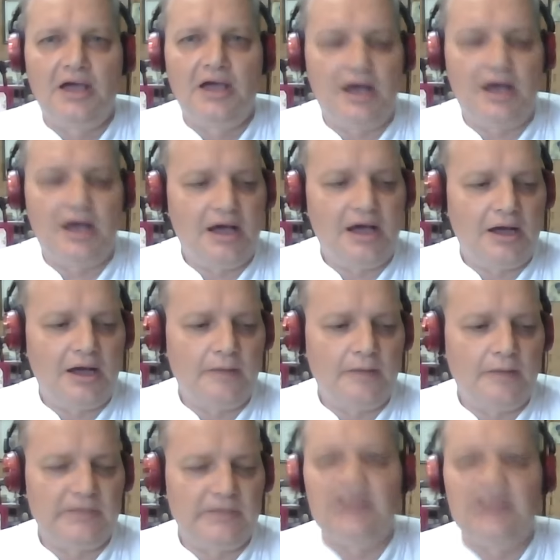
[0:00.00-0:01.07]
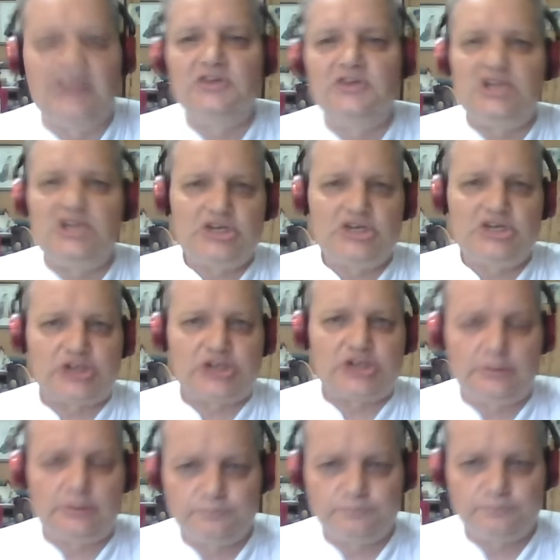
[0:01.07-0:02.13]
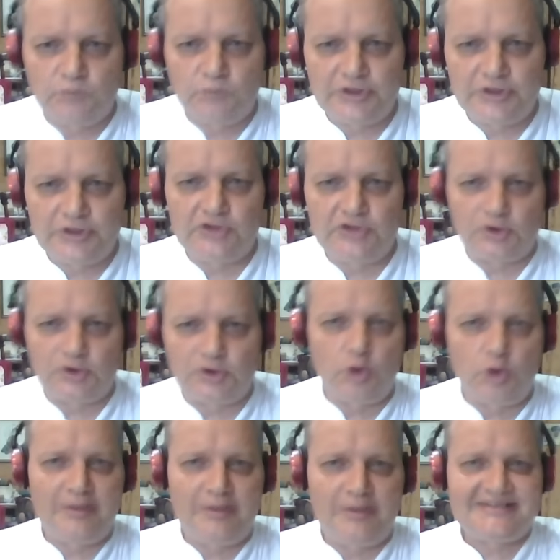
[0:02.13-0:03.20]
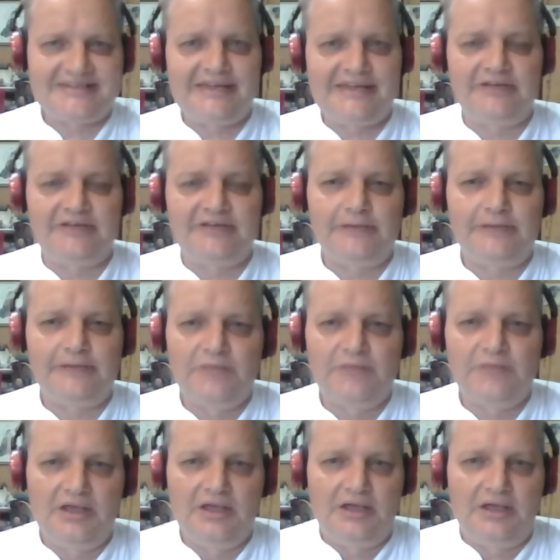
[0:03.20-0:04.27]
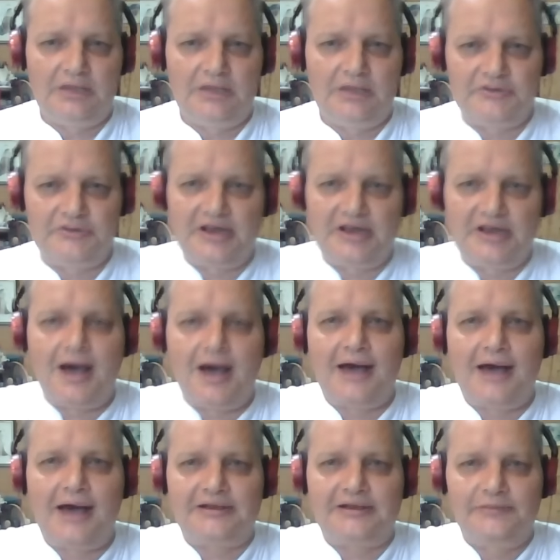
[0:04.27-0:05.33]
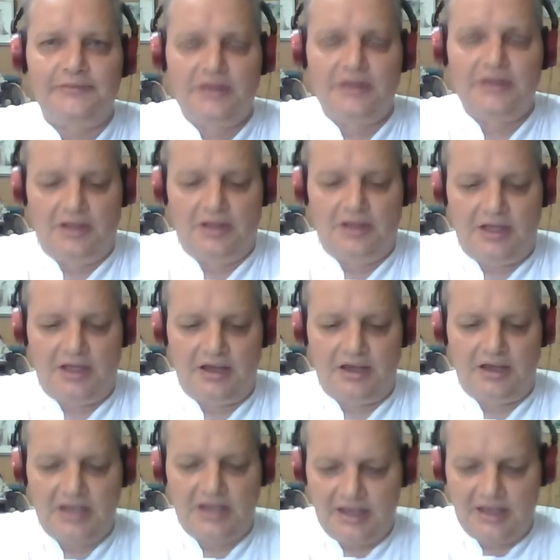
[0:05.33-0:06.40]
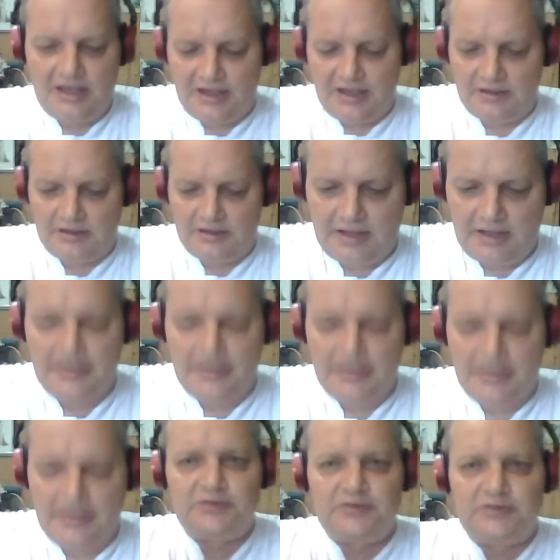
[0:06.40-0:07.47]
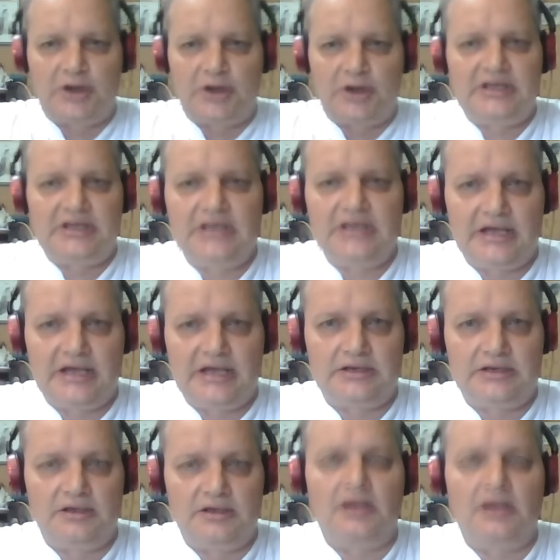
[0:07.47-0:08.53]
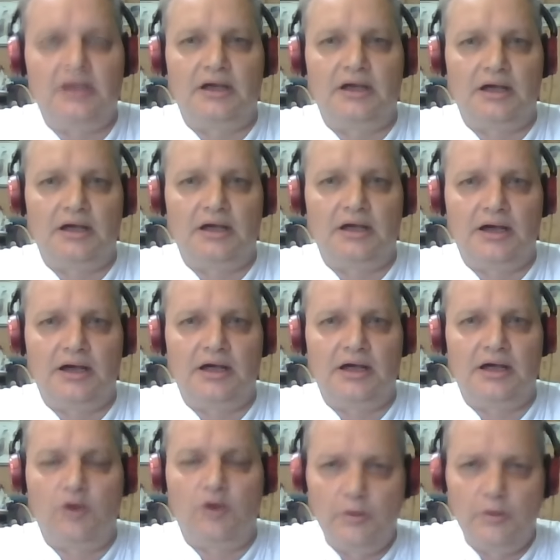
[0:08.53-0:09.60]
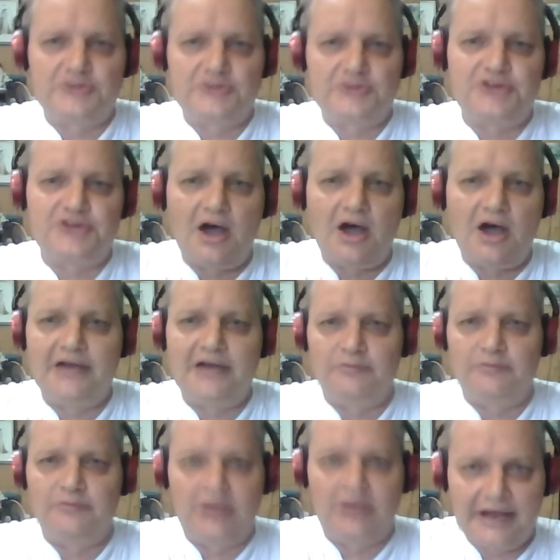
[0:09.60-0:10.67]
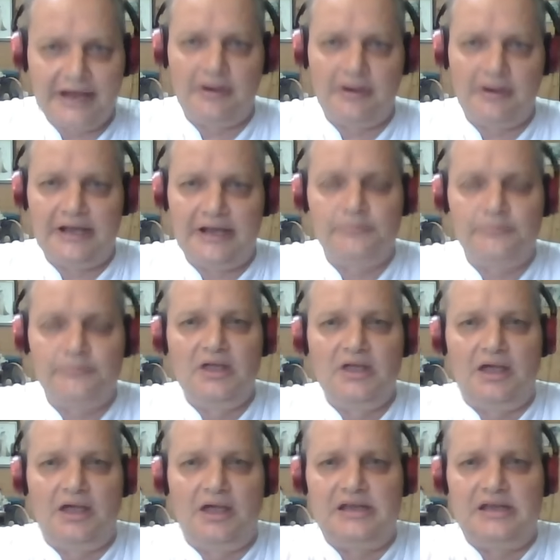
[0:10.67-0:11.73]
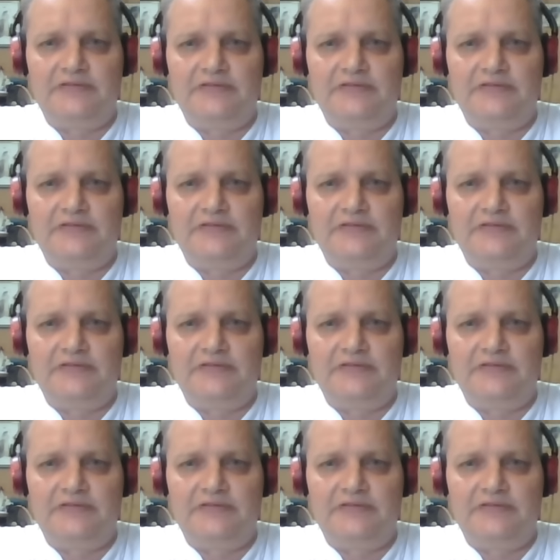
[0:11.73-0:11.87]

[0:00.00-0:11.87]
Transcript: um, in Indonesia, what they used to call Batavia. He was in a hut and he had out of his body. He had uh, almost died of malaria and he